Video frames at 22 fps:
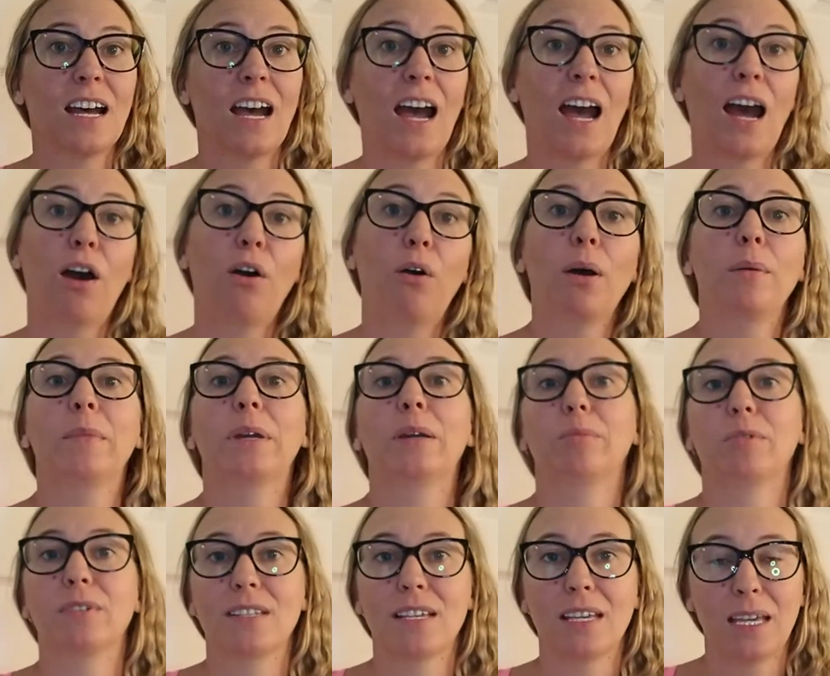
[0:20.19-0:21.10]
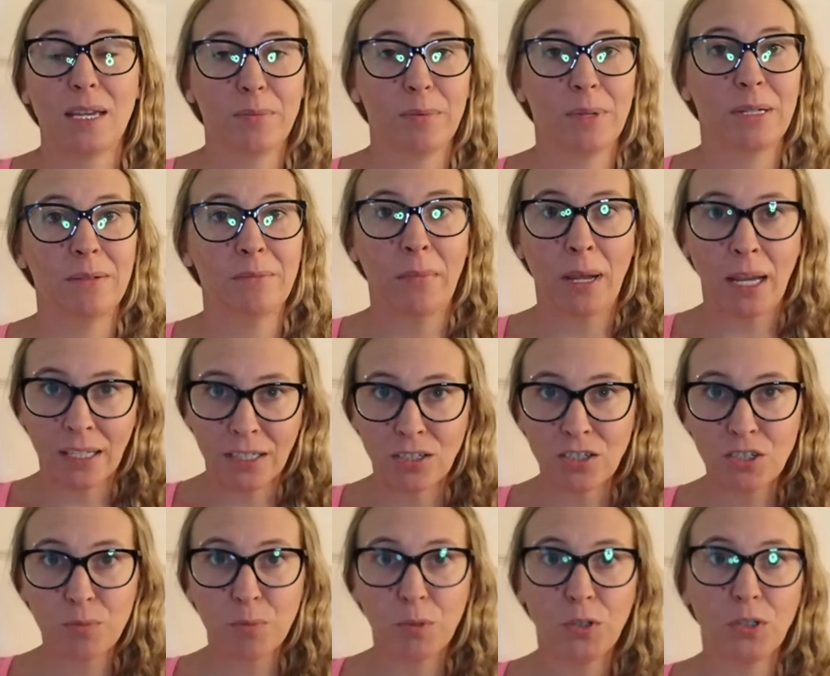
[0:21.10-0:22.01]
how I'm able to keep it
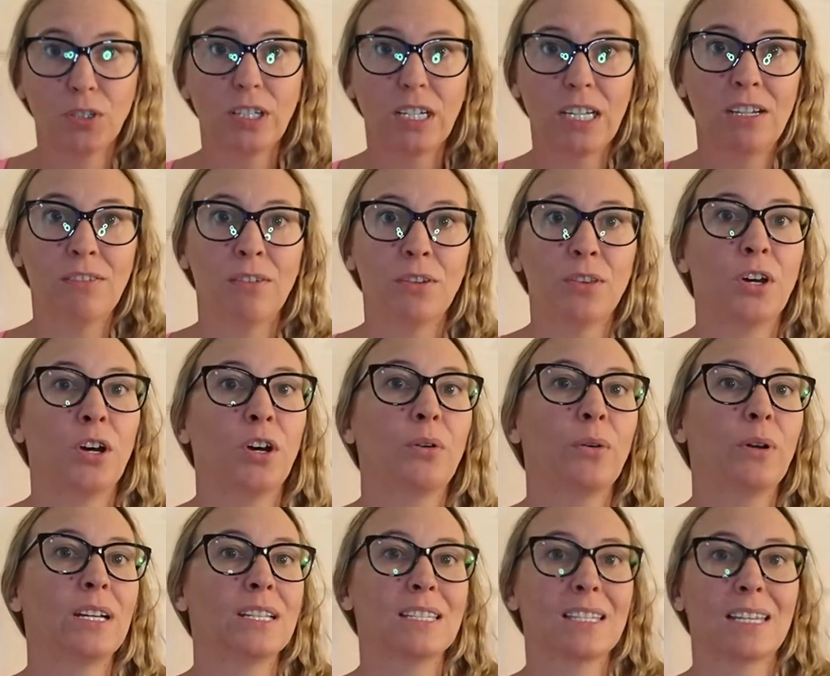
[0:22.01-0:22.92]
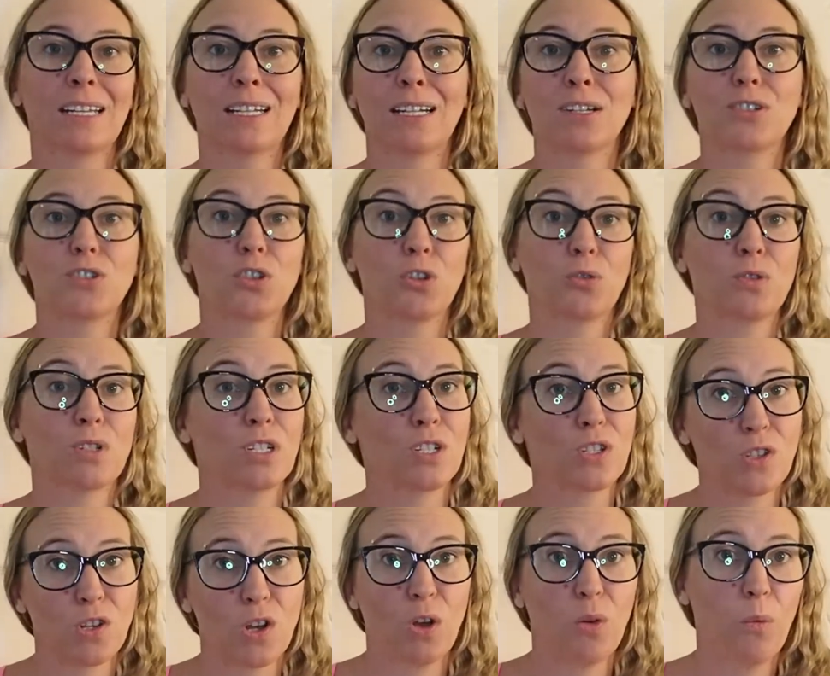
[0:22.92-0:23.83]
manageable even though it's getting soaked
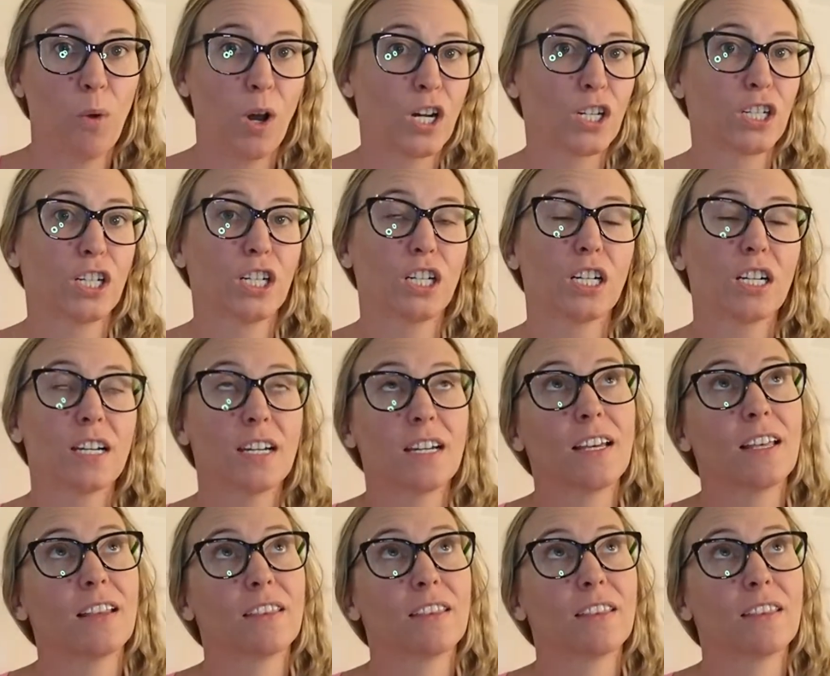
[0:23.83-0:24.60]
in salt water.